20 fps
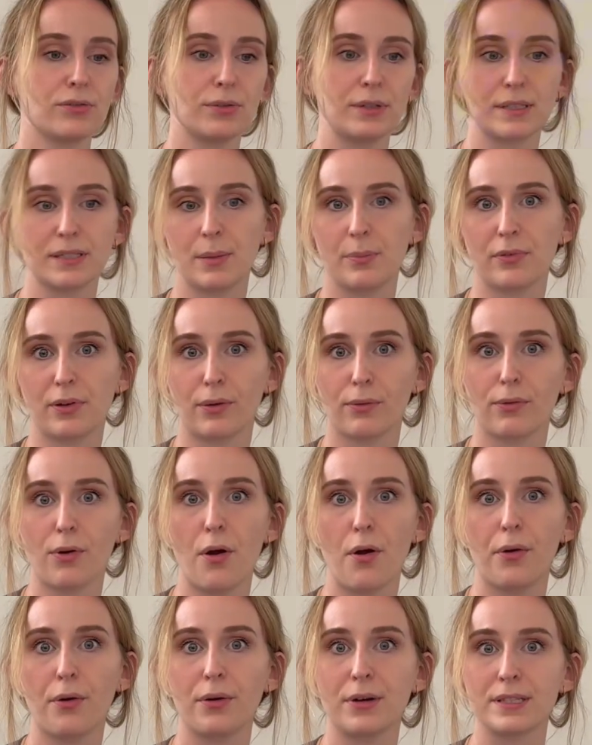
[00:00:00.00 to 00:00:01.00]
doing something
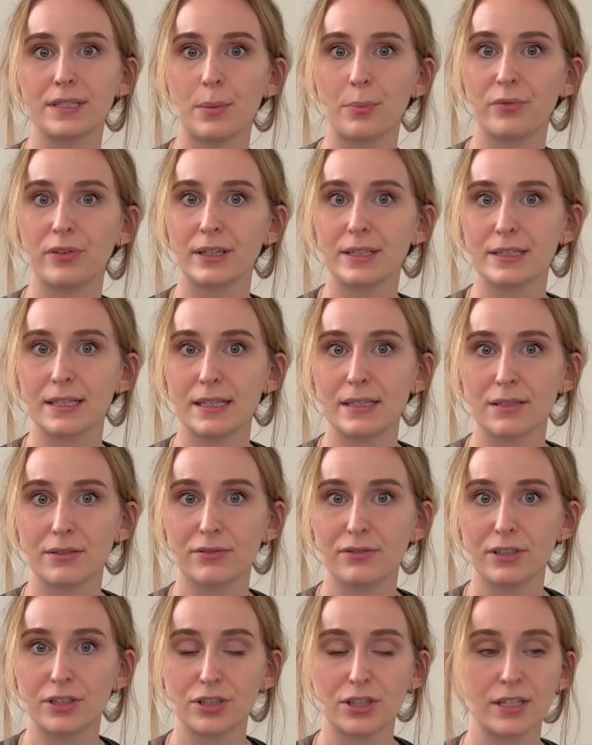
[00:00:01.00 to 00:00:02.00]
wrong or something is
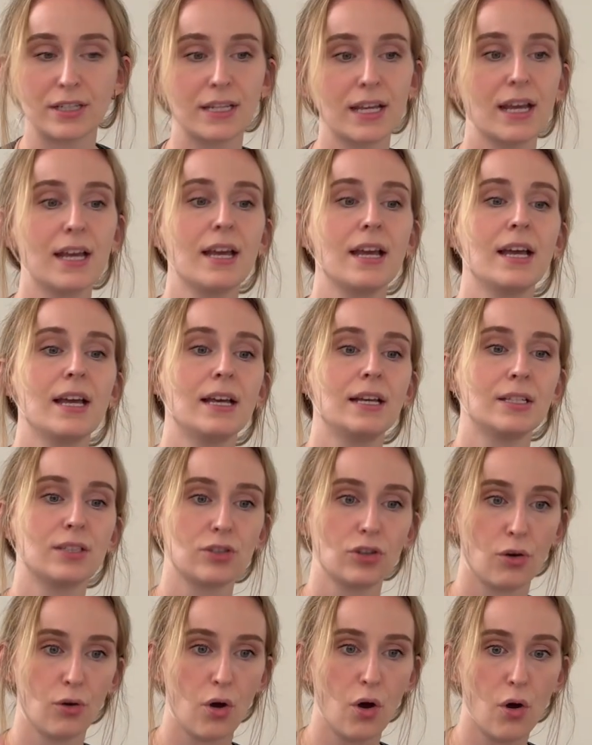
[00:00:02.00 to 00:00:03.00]
insufficient.
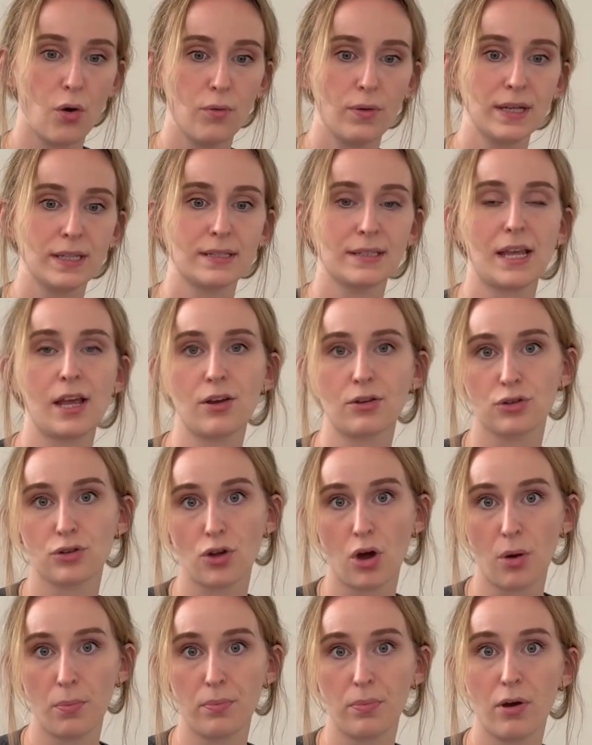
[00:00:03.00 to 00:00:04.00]
So always stay on
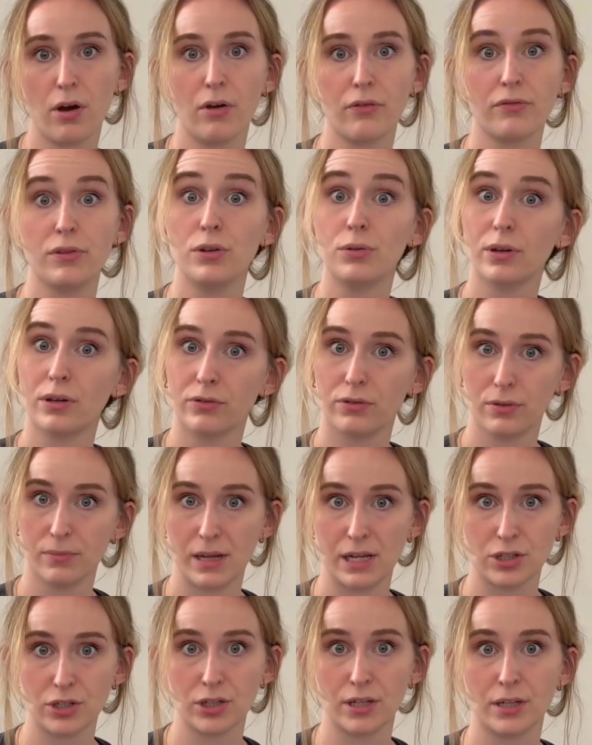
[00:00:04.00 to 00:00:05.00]
top of new
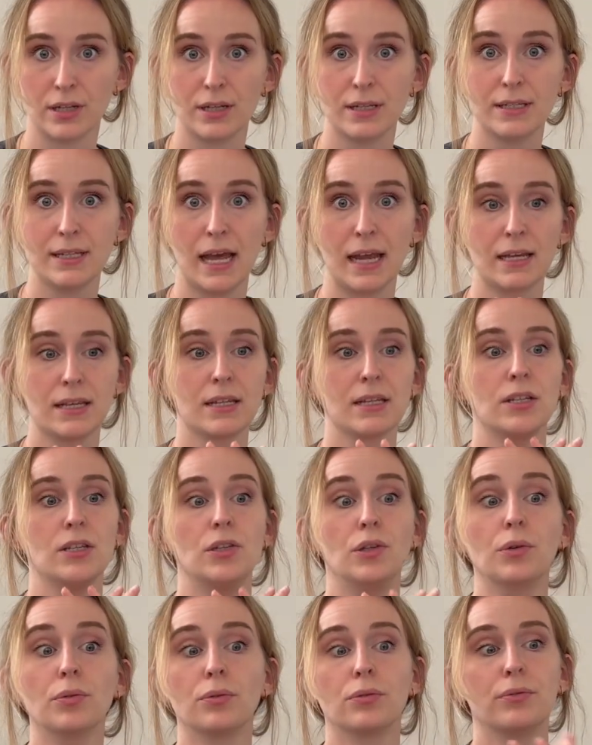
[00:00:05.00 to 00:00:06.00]
information that
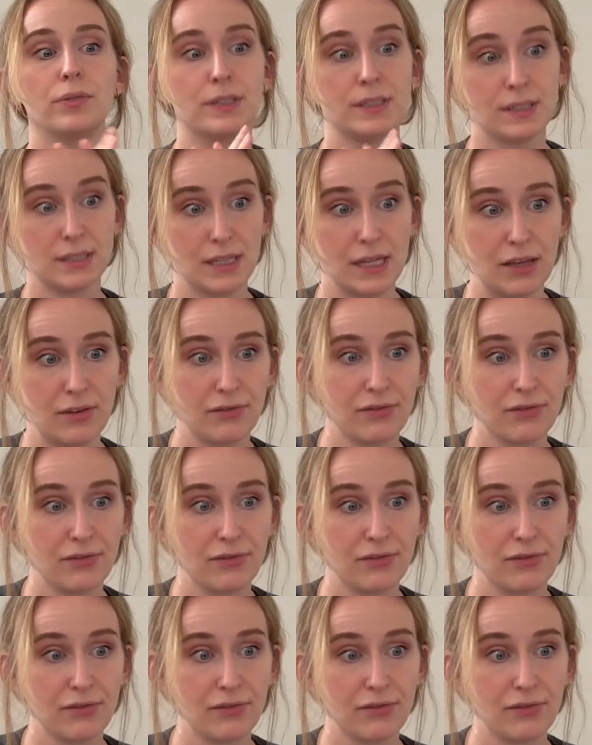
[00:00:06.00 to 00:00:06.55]
you receive.